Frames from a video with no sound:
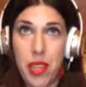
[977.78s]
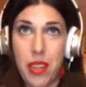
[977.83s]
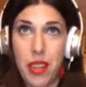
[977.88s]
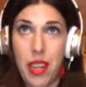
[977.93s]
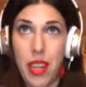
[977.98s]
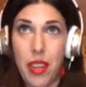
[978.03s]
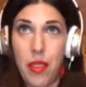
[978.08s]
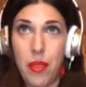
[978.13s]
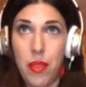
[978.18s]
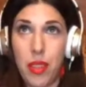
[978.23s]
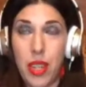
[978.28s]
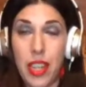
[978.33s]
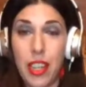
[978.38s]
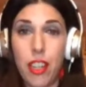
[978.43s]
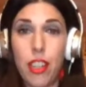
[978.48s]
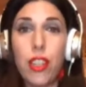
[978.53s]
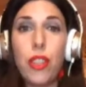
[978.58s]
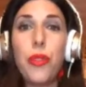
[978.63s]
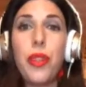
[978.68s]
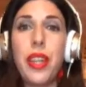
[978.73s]
and
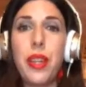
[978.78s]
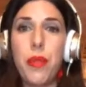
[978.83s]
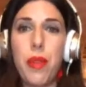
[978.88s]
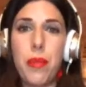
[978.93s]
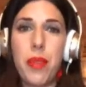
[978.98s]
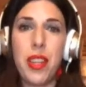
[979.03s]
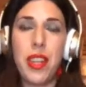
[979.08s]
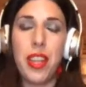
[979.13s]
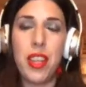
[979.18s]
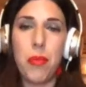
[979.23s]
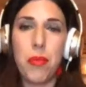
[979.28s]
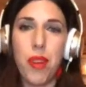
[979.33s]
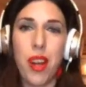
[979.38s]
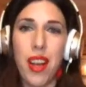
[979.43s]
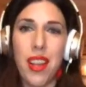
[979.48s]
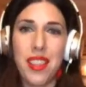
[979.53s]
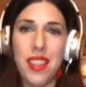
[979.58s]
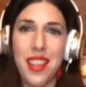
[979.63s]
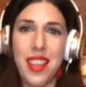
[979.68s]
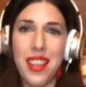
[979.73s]
including women in the
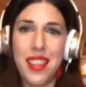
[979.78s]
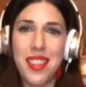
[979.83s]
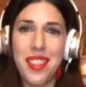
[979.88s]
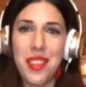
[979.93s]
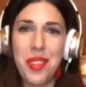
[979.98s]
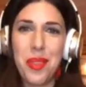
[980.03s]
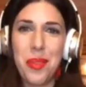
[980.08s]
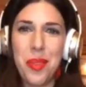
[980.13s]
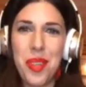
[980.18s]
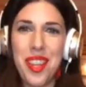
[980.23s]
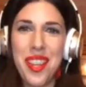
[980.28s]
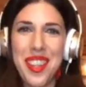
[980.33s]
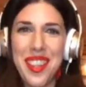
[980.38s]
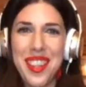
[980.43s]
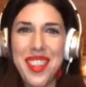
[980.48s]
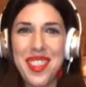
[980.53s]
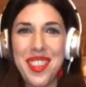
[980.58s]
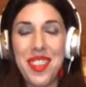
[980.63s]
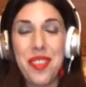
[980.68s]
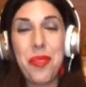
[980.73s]
process.
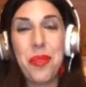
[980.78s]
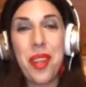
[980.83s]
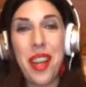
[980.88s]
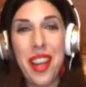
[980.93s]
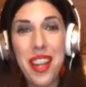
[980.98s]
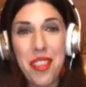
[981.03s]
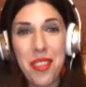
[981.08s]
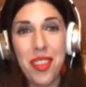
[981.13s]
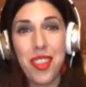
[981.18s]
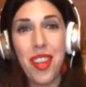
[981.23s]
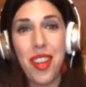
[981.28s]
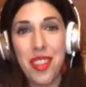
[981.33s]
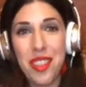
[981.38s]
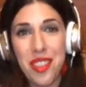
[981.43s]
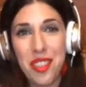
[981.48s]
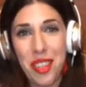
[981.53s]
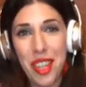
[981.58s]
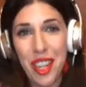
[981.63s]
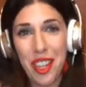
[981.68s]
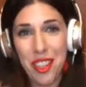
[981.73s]
It's kind of a long
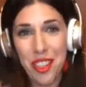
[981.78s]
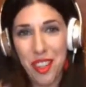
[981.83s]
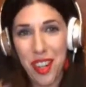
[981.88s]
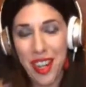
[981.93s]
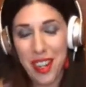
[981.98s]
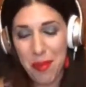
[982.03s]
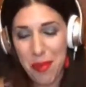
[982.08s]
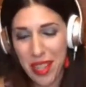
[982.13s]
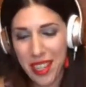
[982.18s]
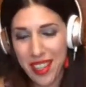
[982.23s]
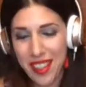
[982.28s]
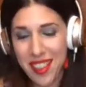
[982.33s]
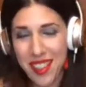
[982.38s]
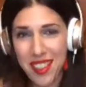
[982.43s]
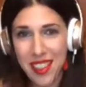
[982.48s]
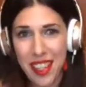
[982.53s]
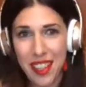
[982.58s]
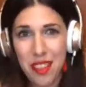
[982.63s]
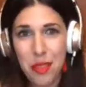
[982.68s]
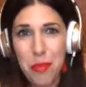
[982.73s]
story. I'll try to make it
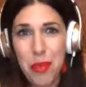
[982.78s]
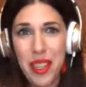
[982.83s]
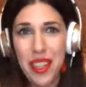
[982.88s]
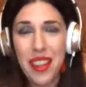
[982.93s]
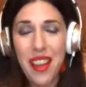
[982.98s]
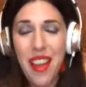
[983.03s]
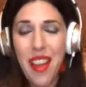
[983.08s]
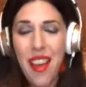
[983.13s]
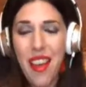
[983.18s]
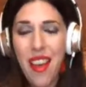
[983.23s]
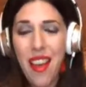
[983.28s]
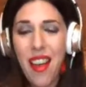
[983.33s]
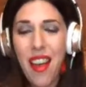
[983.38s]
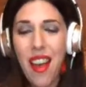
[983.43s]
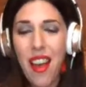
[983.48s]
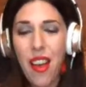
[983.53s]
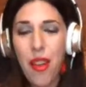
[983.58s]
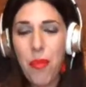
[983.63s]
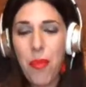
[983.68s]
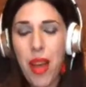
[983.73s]
succinct. But
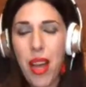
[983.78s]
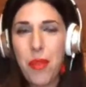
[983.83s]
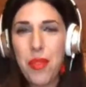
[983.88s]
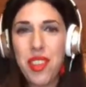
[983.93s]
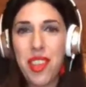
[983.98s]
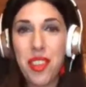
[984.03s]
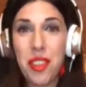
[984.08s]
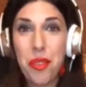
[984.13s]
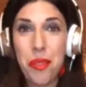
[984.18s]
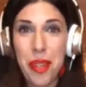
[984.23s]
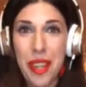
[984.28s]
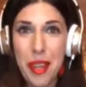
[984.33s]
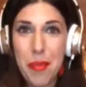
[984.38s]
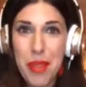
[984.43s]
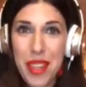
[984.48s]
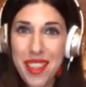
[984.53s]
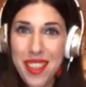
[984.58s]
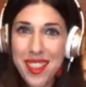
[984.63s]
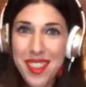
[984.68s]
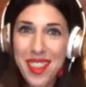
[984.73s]
I was at the
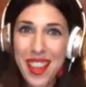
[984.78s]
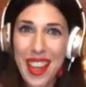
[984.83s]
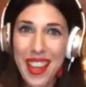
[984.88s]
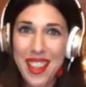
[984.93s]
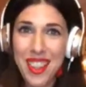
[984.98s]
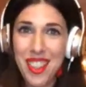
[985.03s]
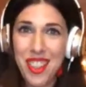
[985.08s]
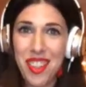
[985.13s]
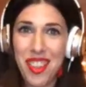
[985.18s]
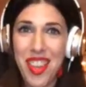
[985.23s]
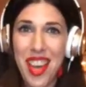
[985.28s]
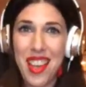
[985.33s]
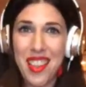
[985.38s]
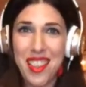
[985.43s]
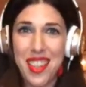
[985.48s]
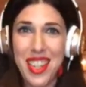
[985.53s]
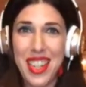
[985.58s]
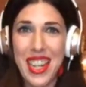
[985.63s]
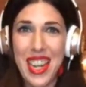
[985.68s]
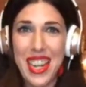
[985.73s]
Grammys in
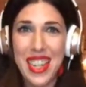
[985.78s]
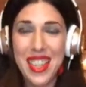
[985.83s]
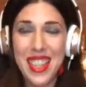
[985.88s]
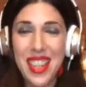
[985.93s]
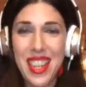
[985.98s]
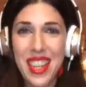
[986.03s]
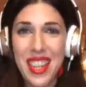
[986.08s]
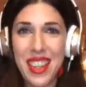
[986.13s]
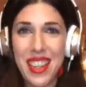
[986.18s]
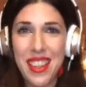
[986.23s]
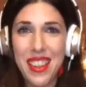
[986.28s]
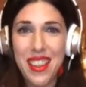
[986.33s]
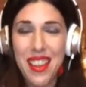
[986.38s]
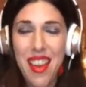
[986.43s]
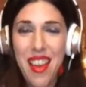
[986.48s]
2018,